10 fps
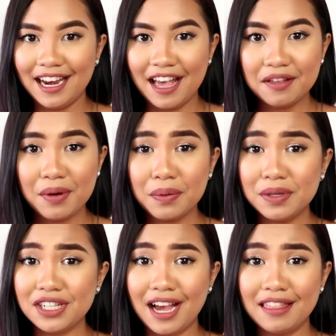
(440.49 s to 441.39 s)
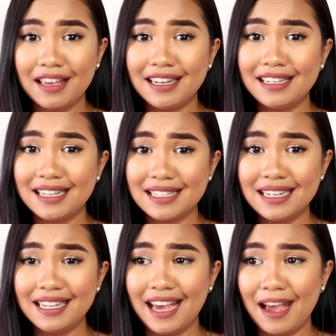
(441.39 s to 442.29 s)
Another one which I think it
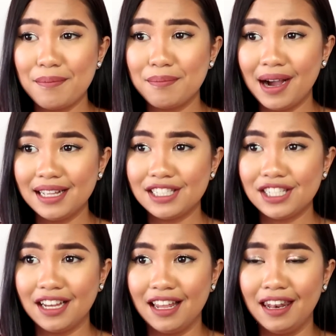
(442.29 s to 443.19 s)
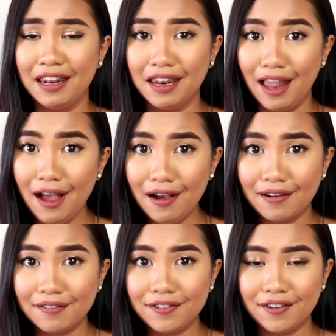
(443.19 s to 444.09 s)
doesn't get much
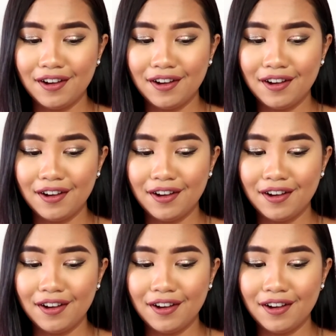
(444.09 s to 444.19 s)
love